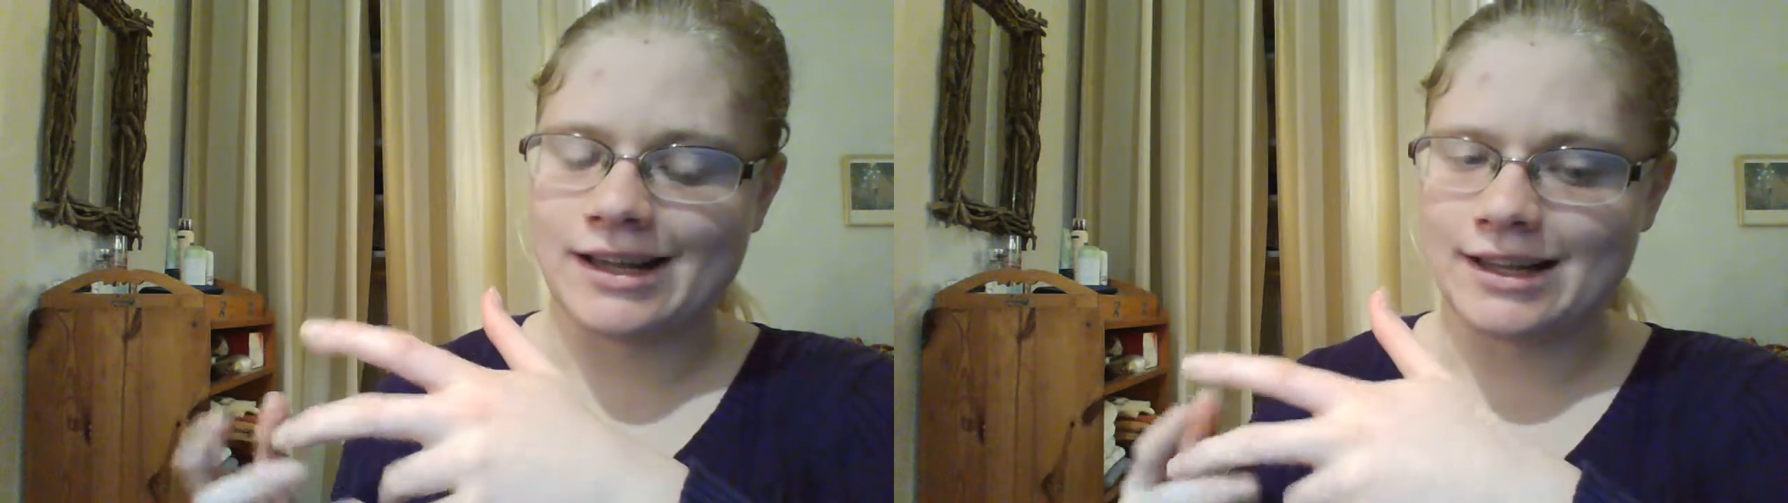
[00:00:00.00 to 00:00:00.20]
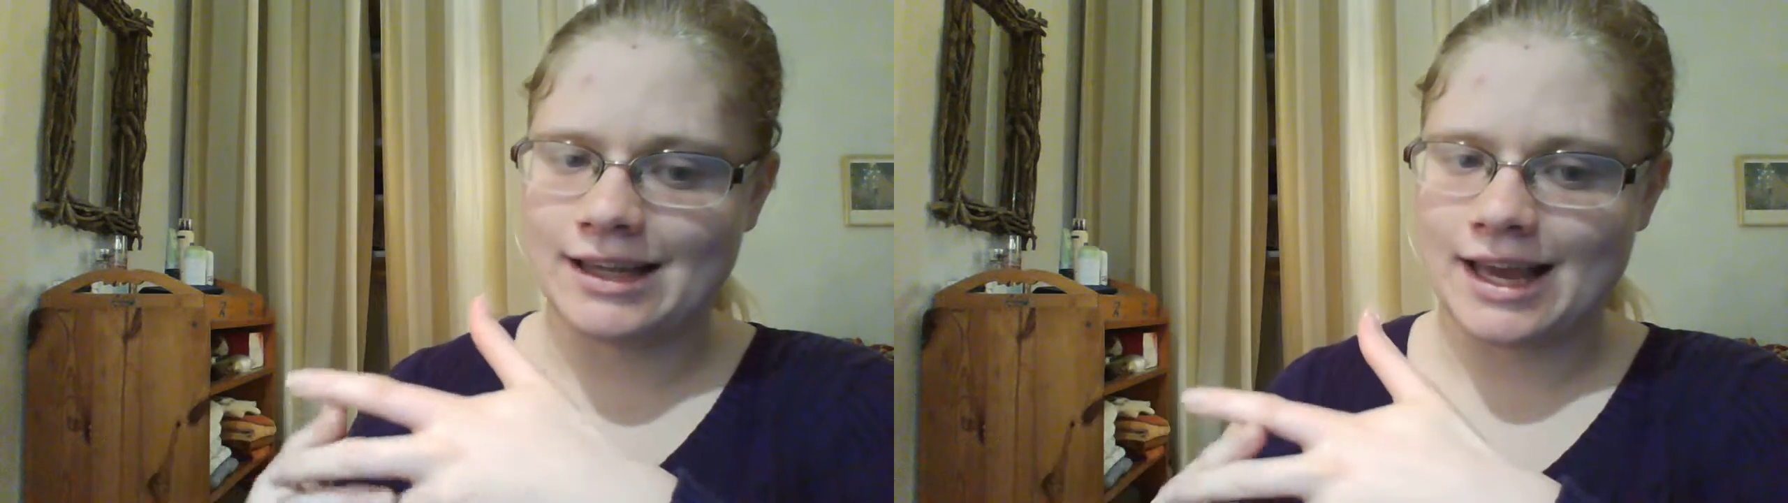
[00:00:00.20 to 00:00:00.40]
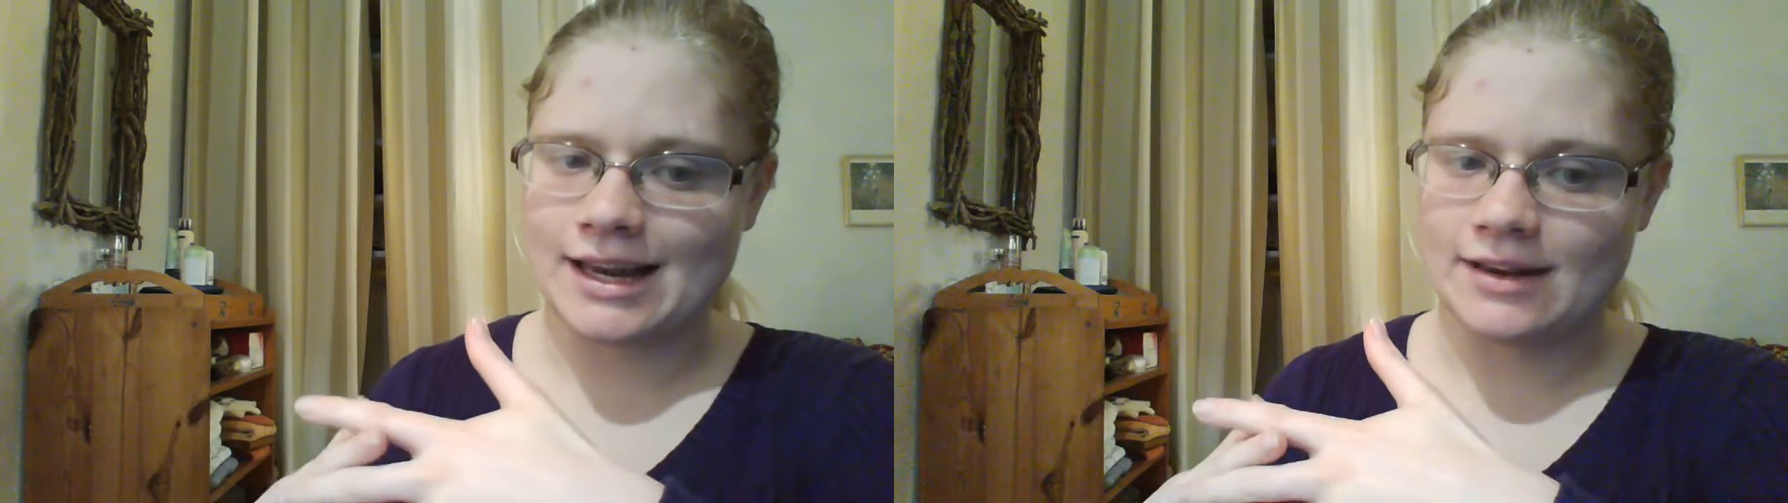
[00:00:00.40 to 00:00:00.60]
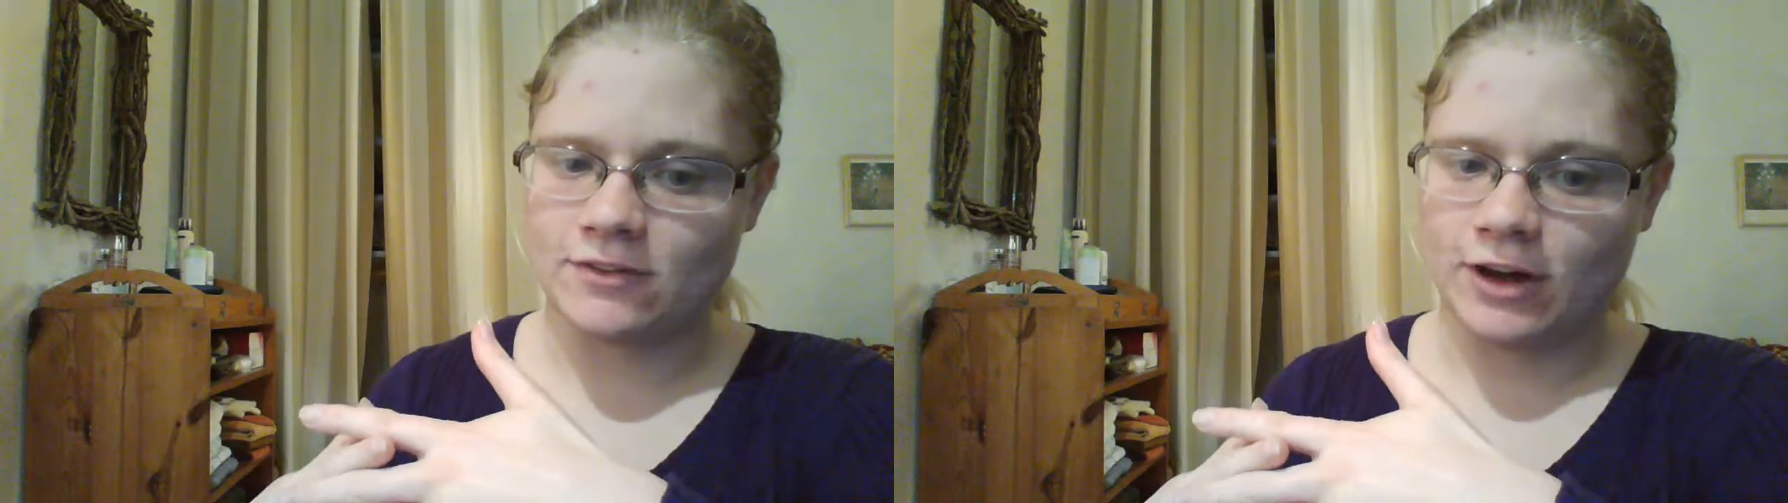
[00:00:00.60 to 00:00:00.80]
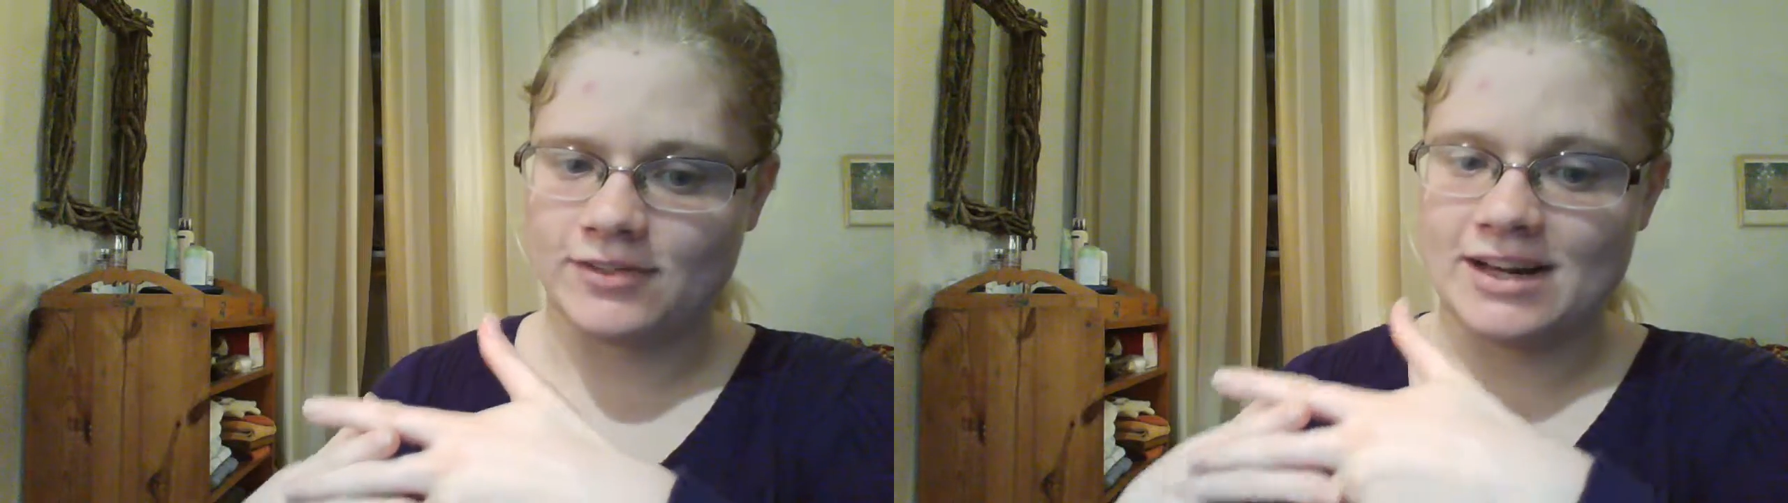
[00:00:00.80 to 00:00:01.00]
get
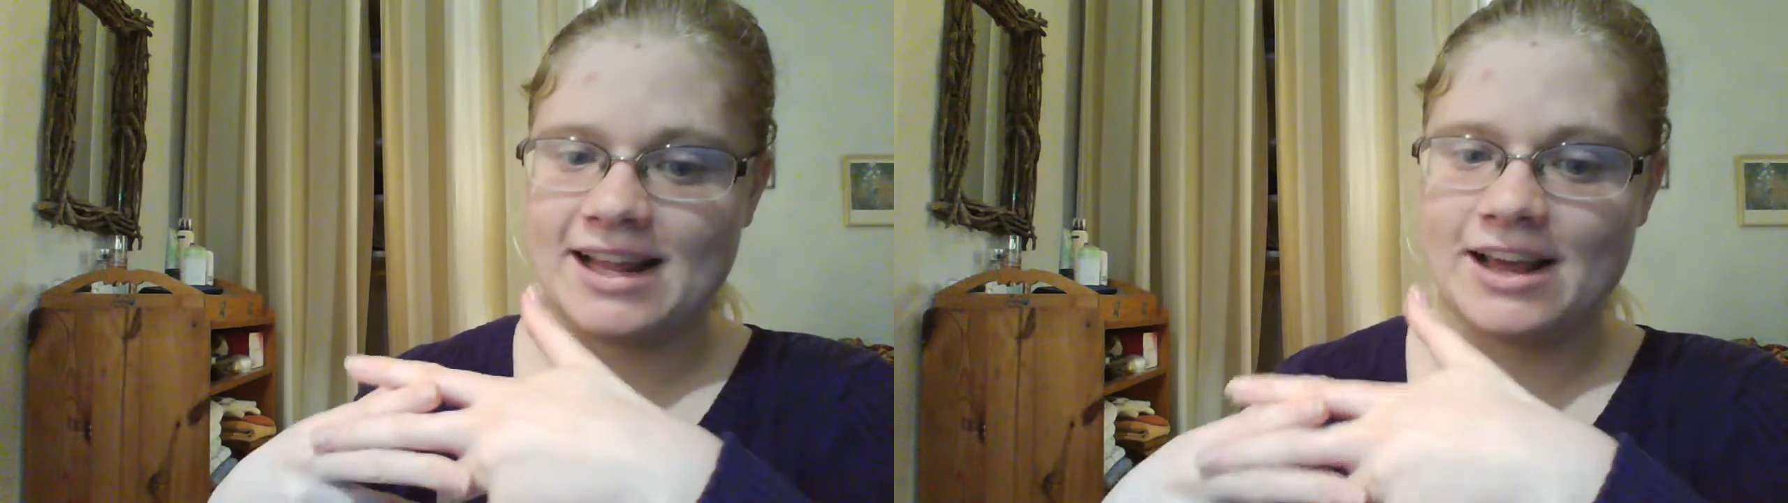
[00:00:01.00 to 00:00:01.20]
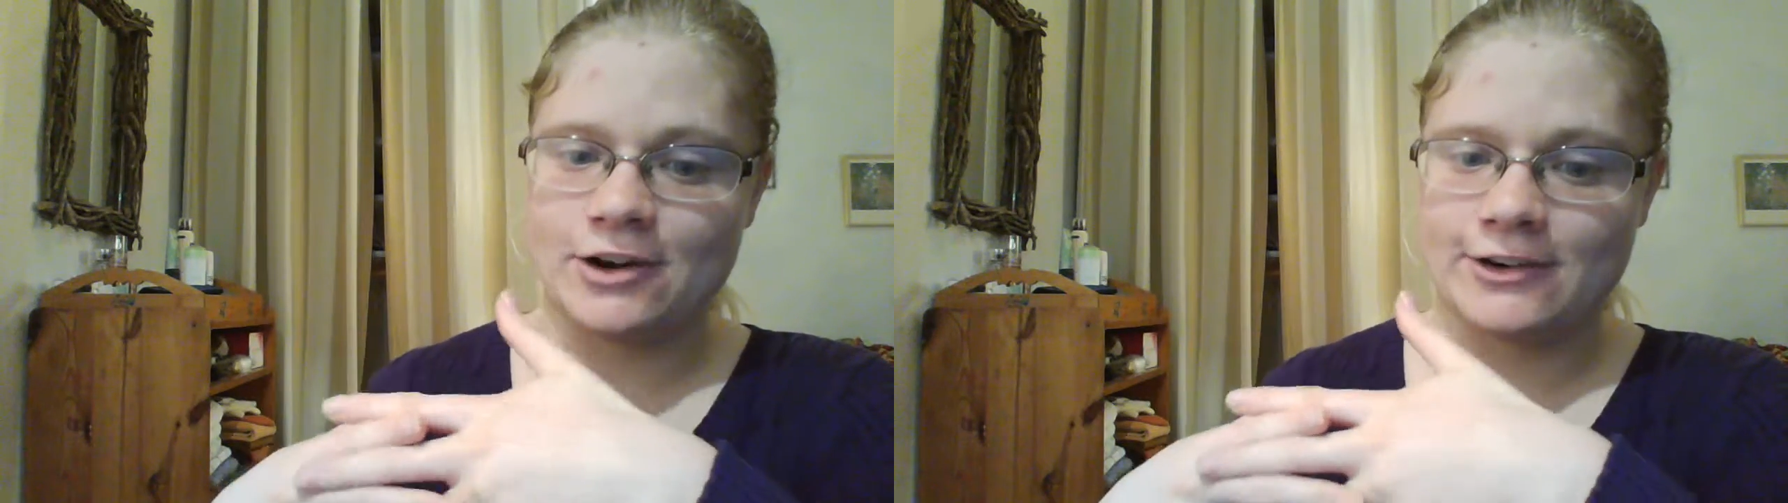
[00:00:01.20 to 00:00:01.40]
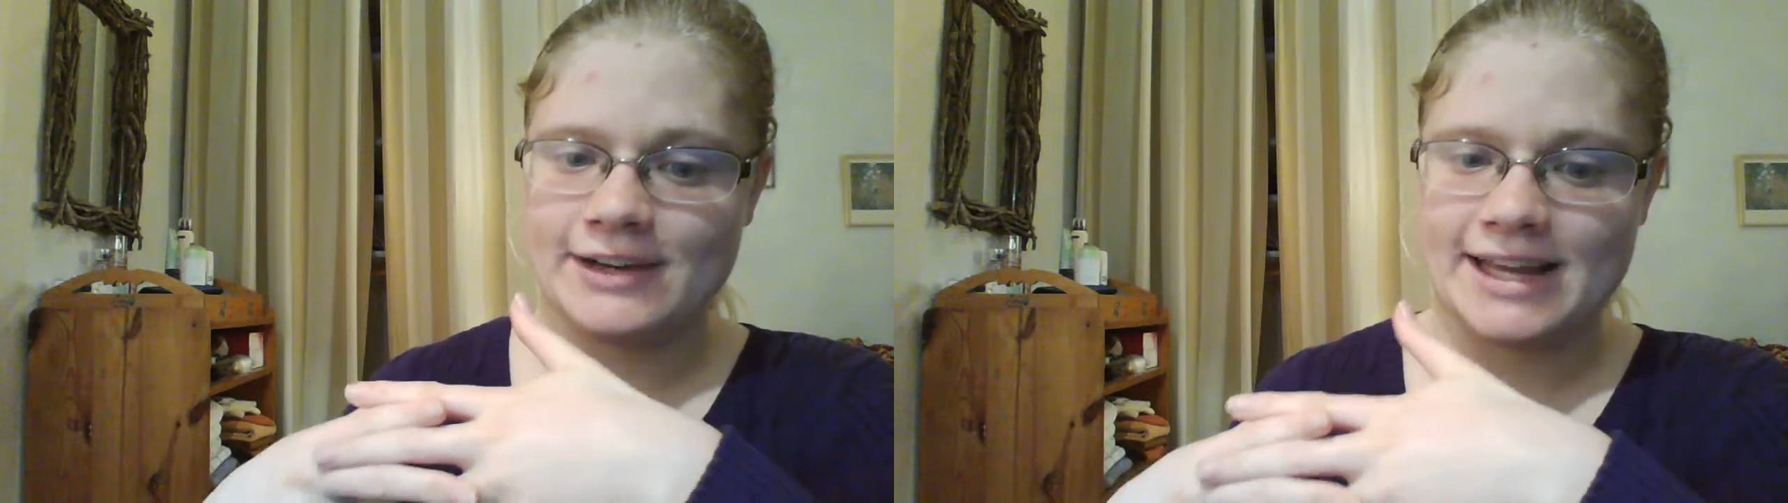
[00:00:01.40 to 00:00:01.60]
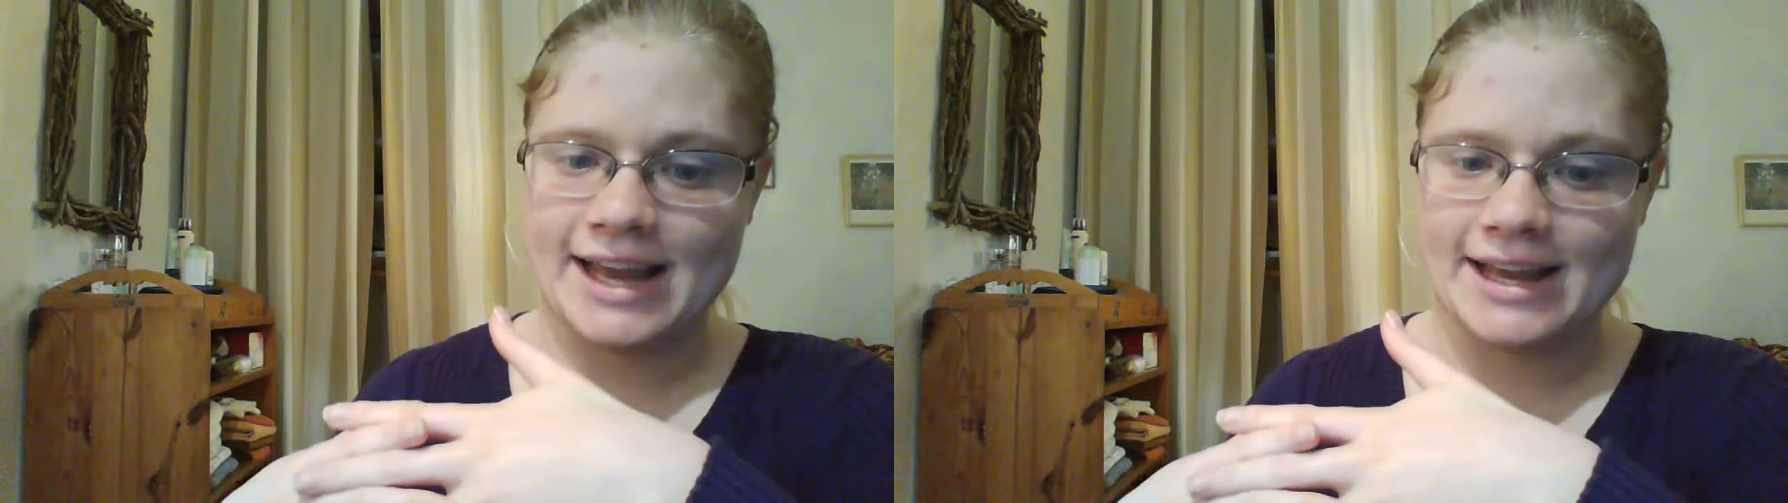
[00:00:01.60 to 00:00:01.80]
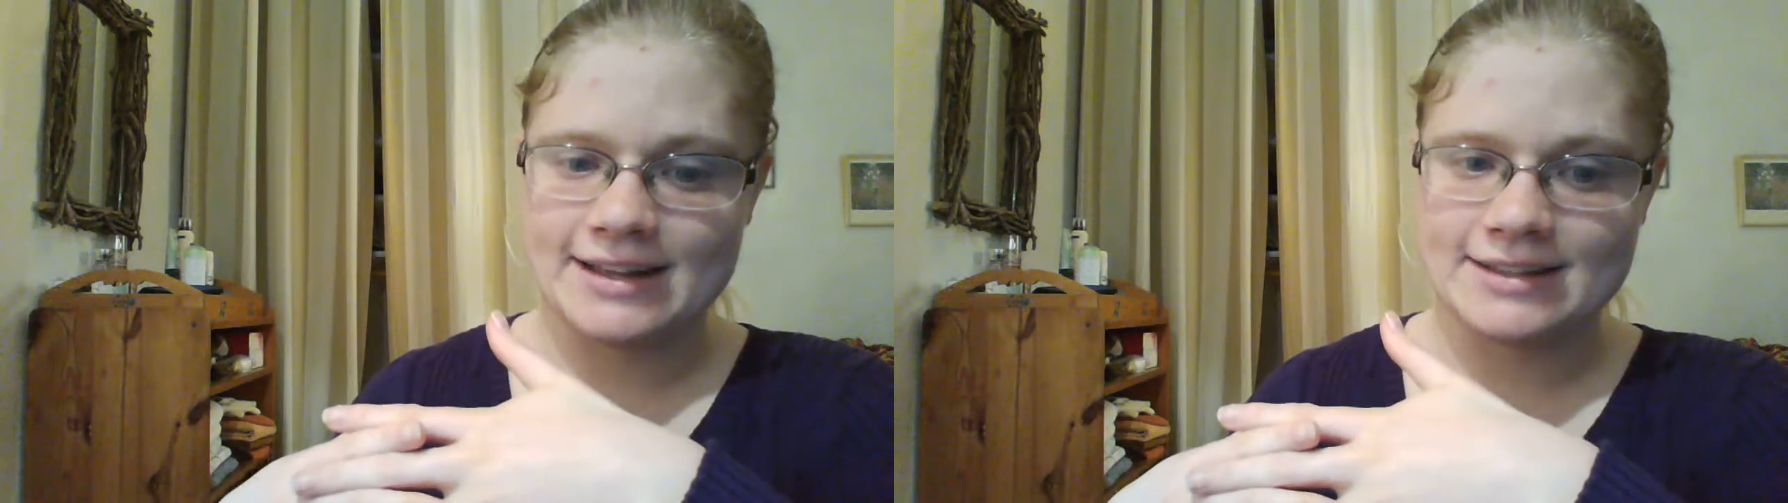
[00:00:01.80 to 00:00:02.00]
involved, and they
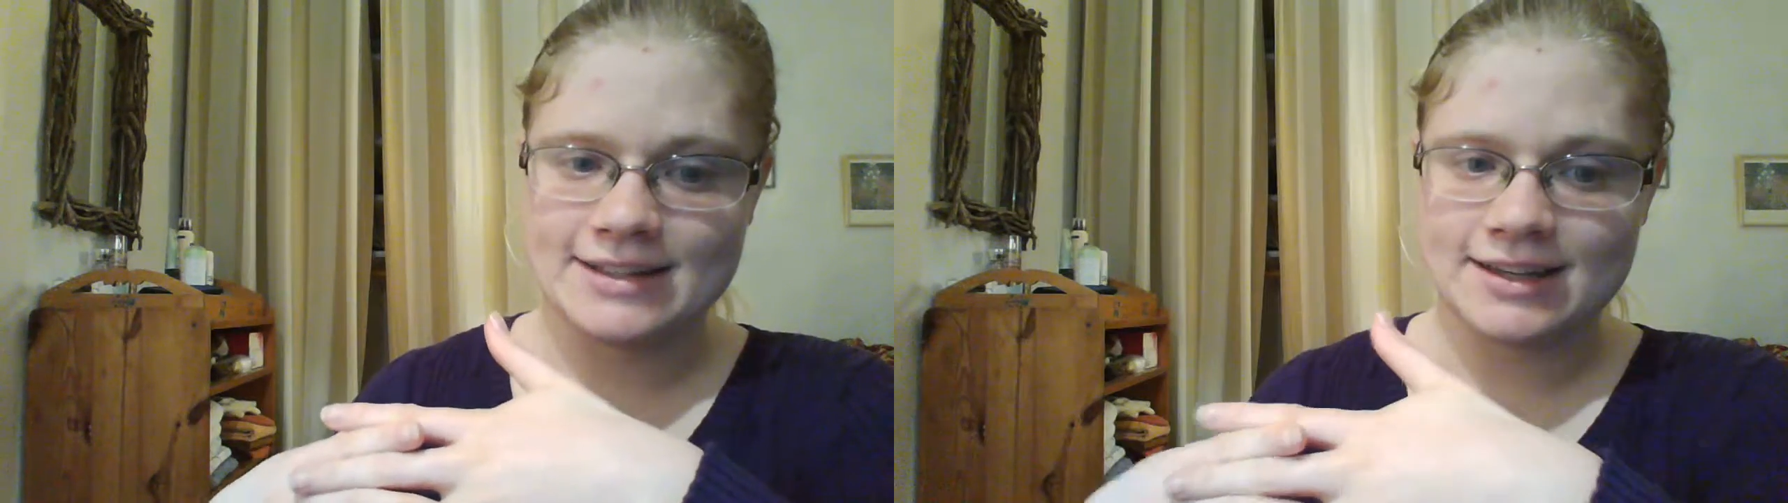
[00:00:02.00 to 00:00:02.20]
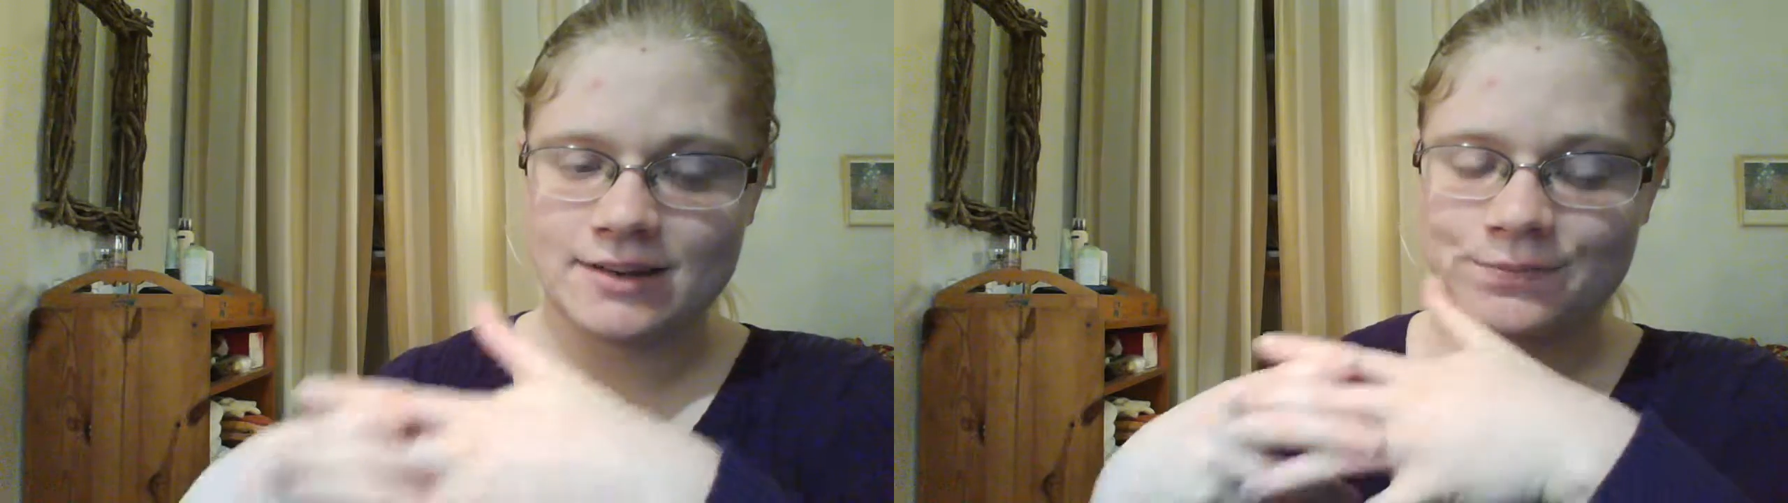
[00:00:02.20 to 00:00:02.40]
create